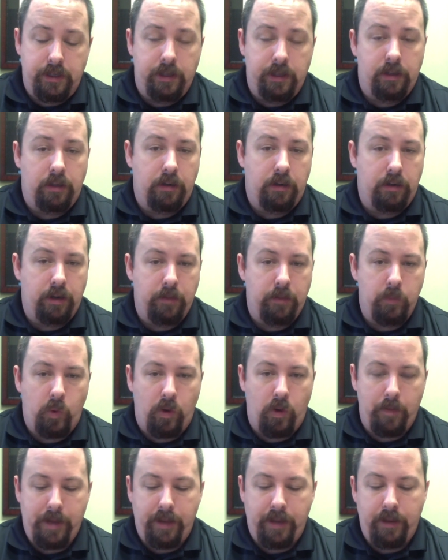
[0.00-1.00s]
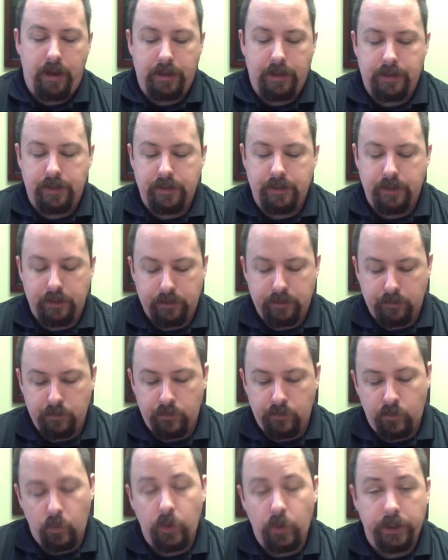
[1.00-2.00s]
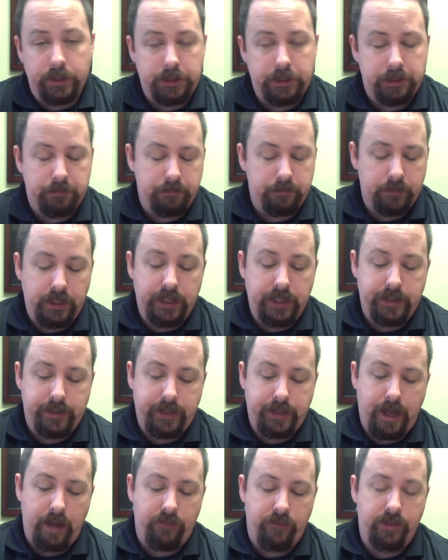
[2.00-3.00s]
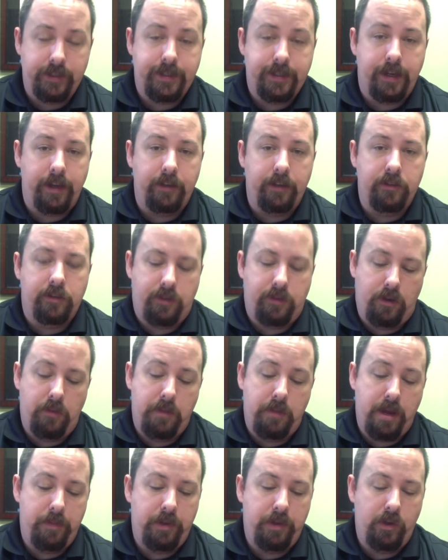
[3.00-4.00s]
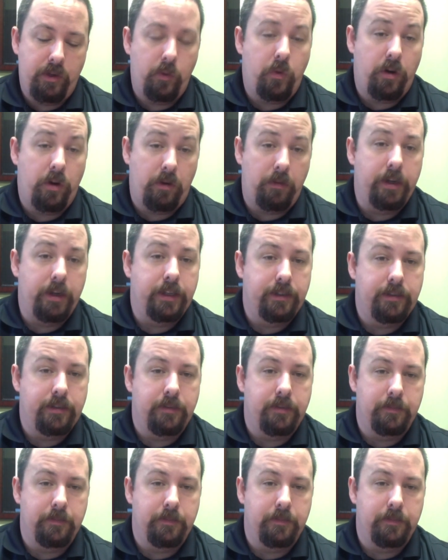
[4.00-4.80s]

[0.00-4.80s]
in learning more about Gnosticism, which it's kind of insane, so maybe you want to read some